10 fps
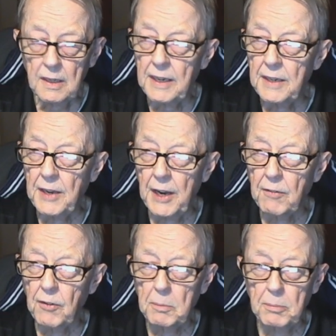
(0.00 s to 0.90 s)
in
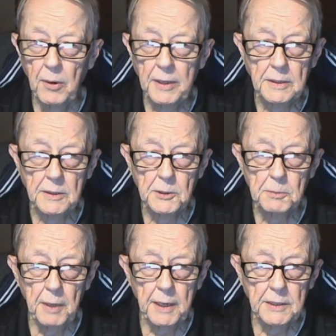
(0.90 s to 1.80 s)
every point in
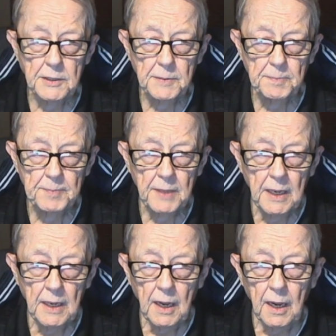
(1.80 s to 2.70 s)
space.
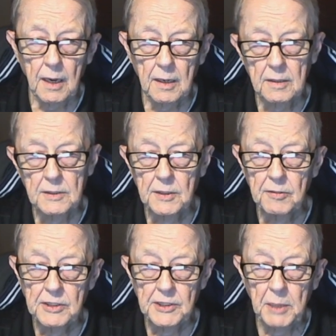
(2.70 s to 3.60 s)
Uh,
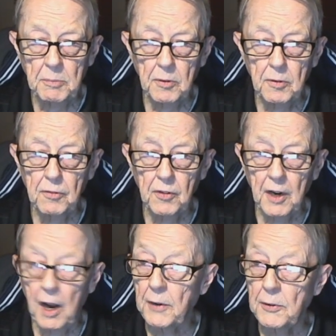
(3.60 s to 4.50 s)
seem to have
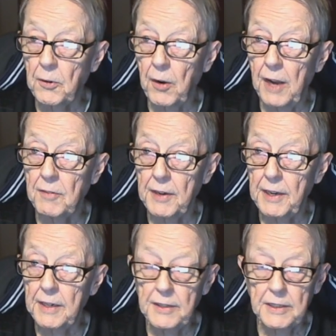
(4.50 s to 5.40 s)
forgotten
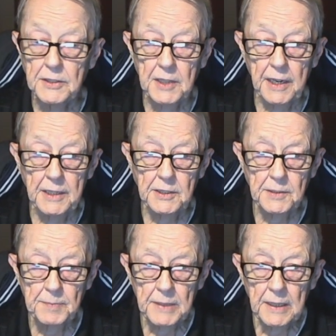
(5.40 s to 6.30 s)
gravity in this case.
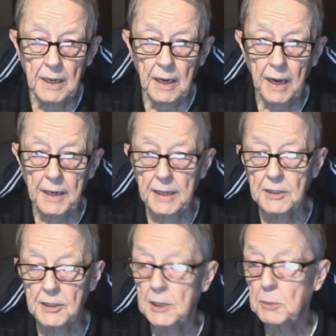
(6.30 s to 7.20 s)
I
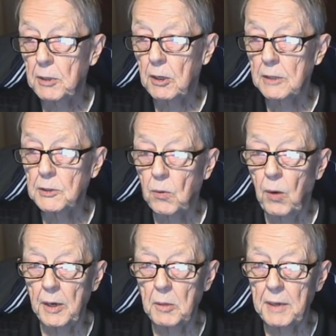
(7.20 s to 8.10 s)
guess that's because
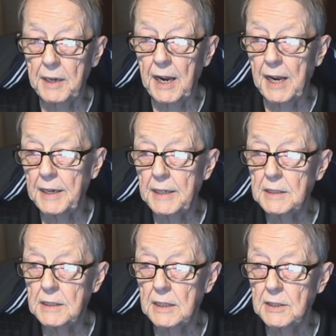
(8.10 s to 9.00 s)
quantum
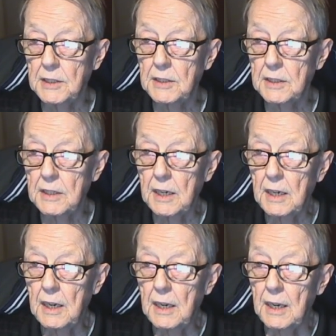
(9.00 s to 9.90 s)
mechanics doesn't
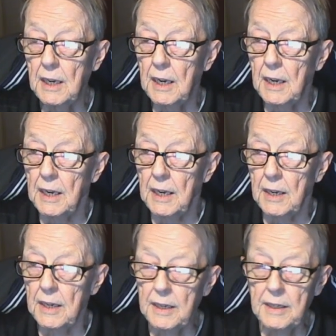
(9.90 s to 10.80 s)

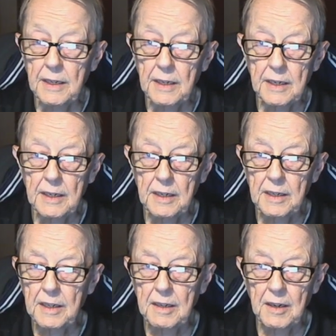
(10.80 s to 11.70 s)
uh,
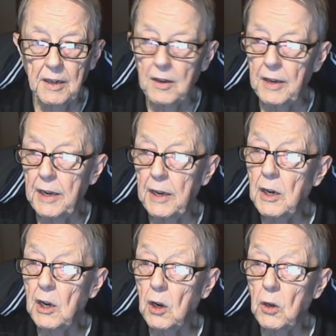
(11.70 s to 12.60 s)
clearly
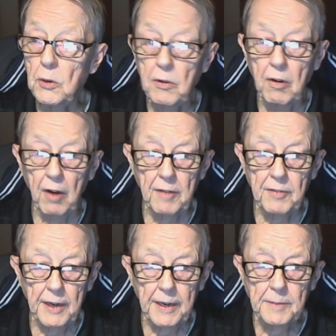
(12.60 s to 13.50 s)
include
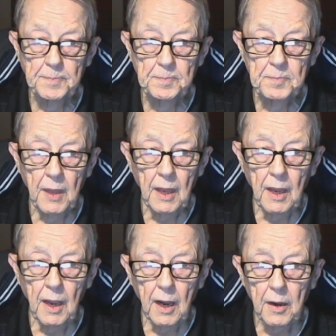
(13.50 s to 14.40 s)
gravity.
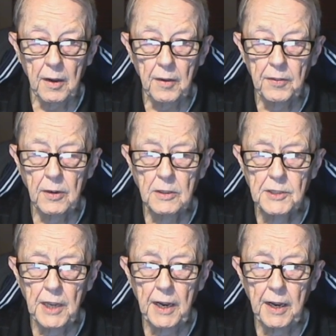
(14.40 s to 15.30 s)
Uh, there's
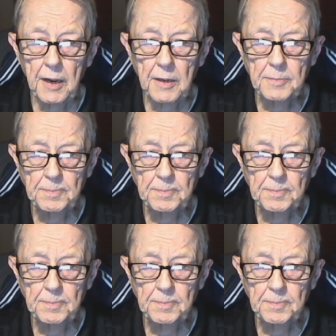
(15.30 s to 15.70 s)
a, uh,